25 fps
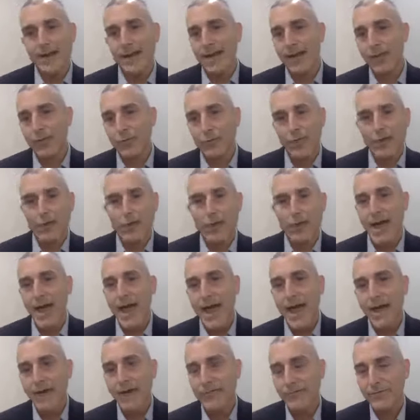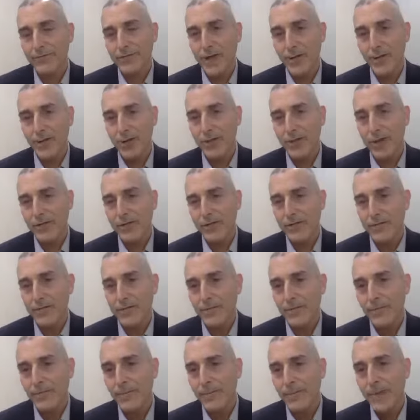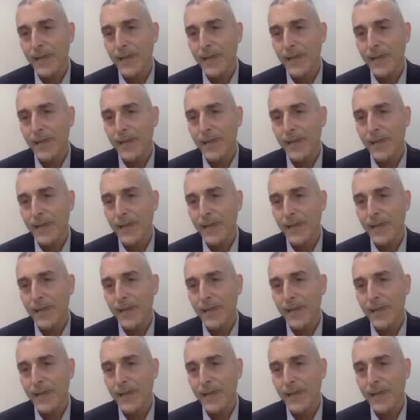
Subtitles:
and what do I have type of question.